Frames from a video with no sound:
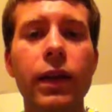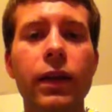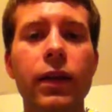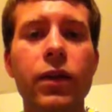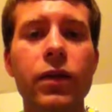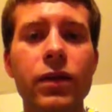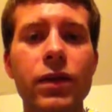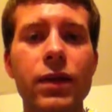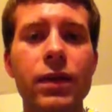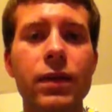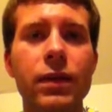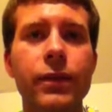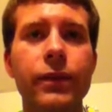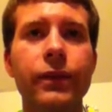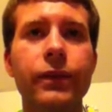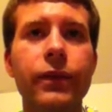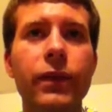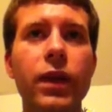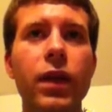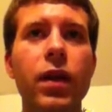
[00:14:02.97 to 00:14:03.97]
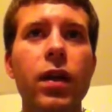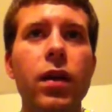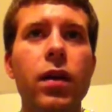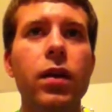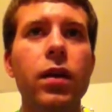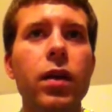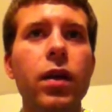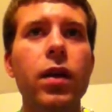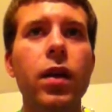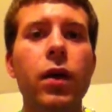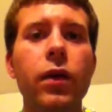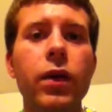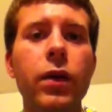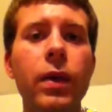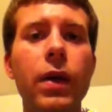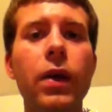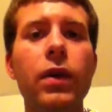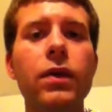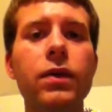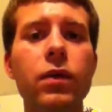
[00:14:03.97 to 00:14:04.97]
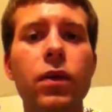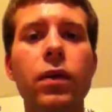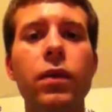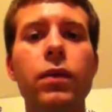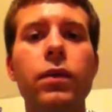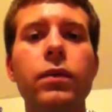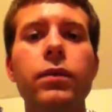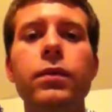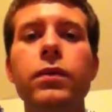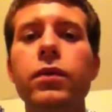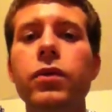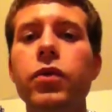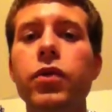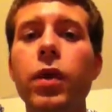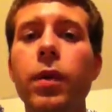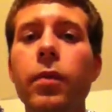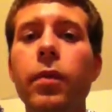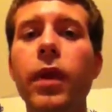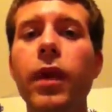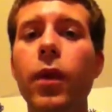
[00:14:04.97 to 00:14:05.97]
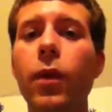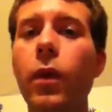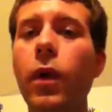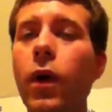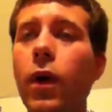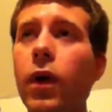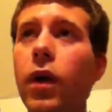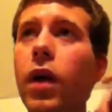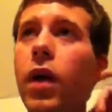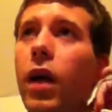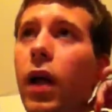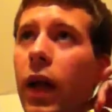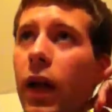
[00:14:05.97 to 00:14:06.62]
Like there's this, you hear this little jump in the word.